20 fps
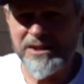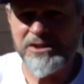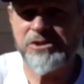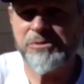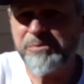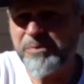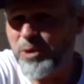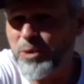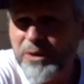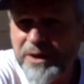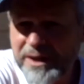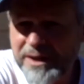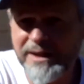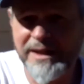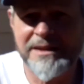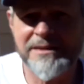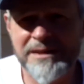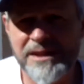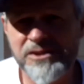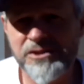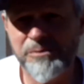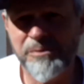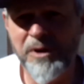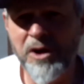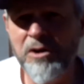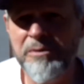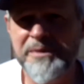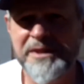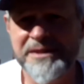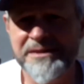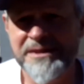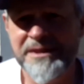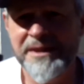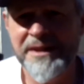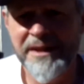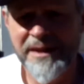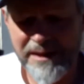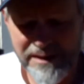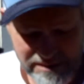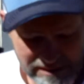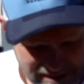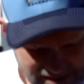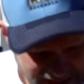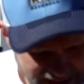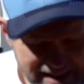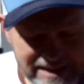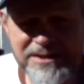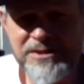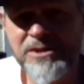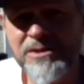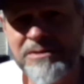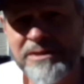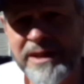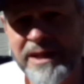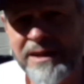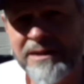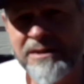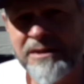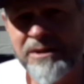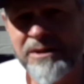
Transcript: this point at this moment. You got to do that,